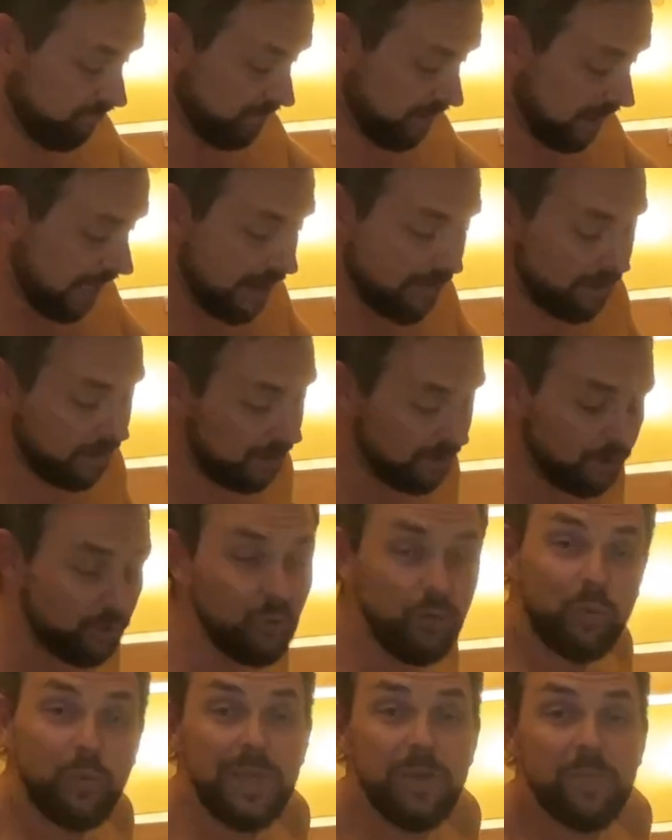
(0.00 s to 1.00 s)
carry all
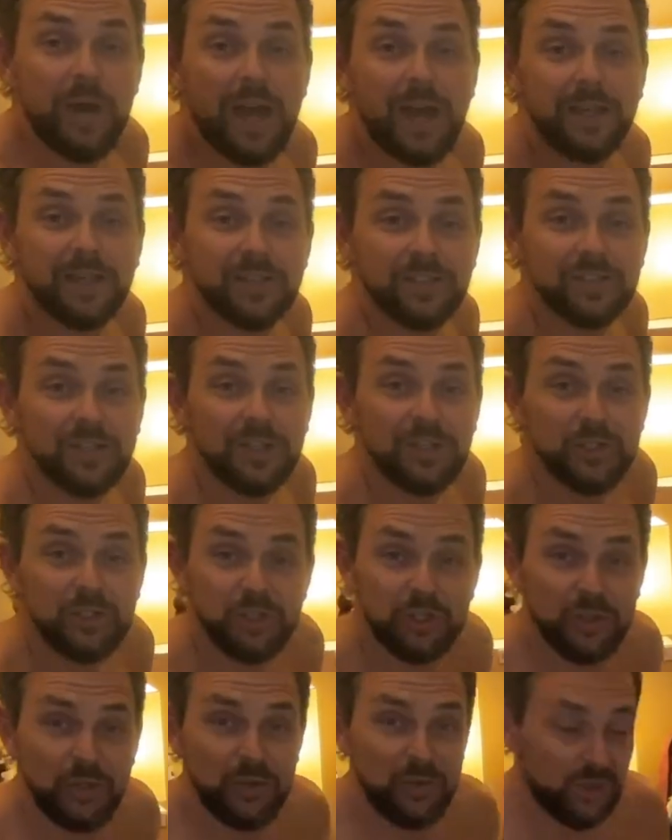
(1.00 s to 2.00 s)
the wee bags
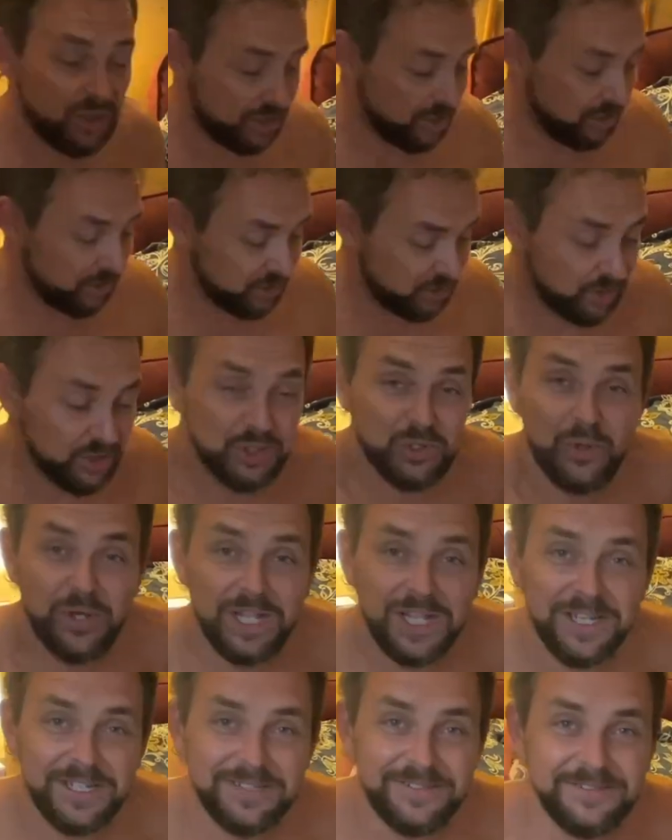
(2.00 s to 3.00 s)
to the
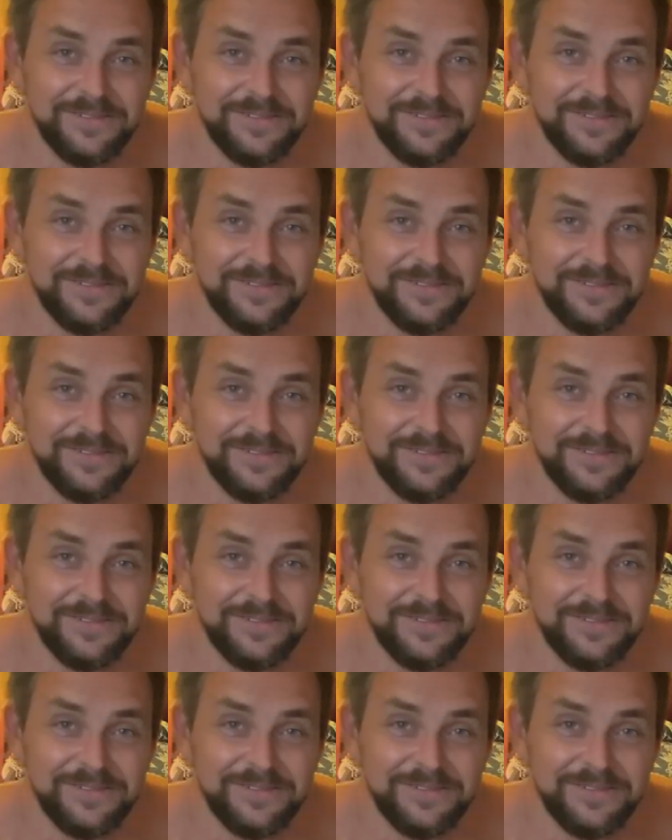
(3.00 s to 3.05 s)
toilet.